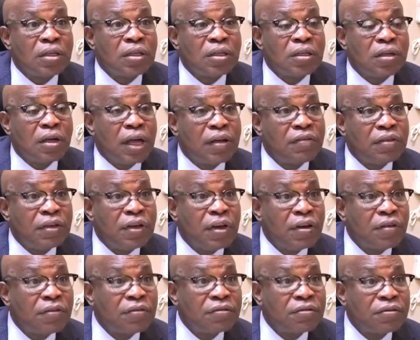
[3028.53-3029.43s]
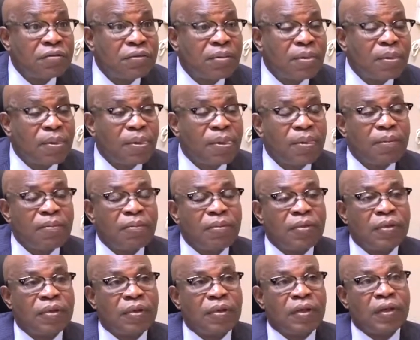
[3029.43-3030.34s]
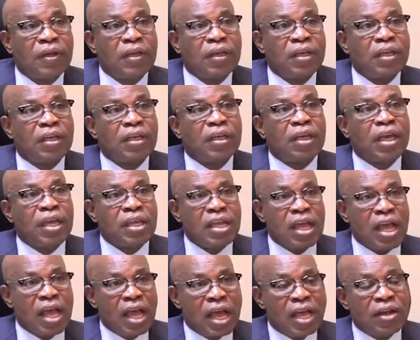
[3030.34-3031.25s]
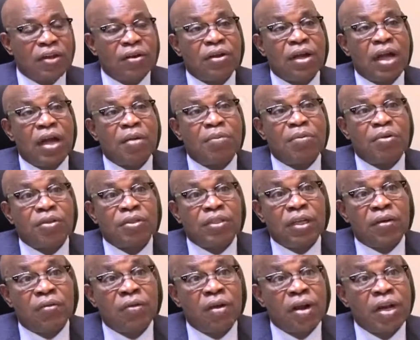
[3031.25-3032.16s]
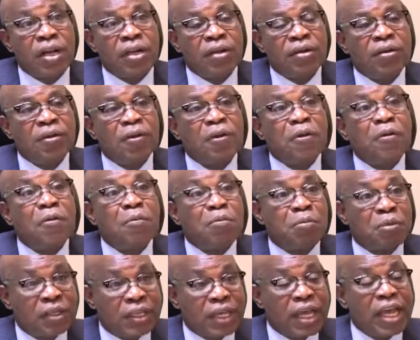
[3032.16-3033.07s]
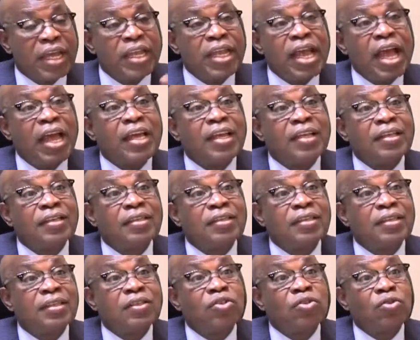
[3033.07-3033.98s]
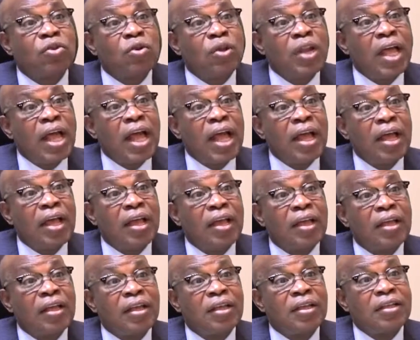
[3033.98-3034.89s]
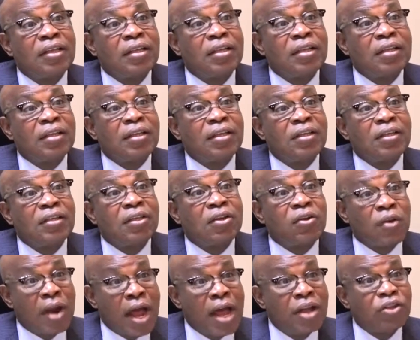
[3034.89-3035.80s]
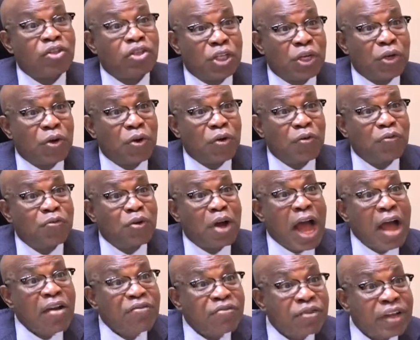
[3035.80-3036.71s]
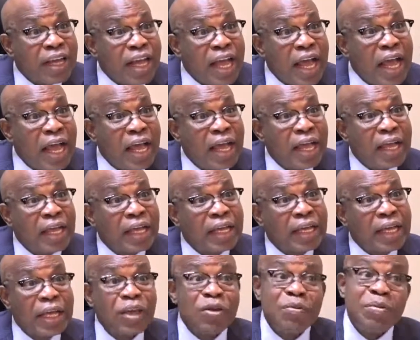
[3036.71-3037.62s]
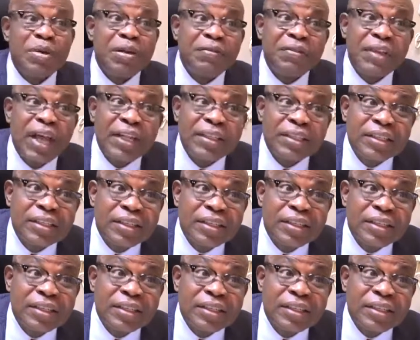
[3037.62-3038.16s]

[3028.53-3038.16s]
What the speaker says: Don't have enough. Kenya, I don't know how much they're running, but Kenya is the solar ground zero for Africa. Can you believe that?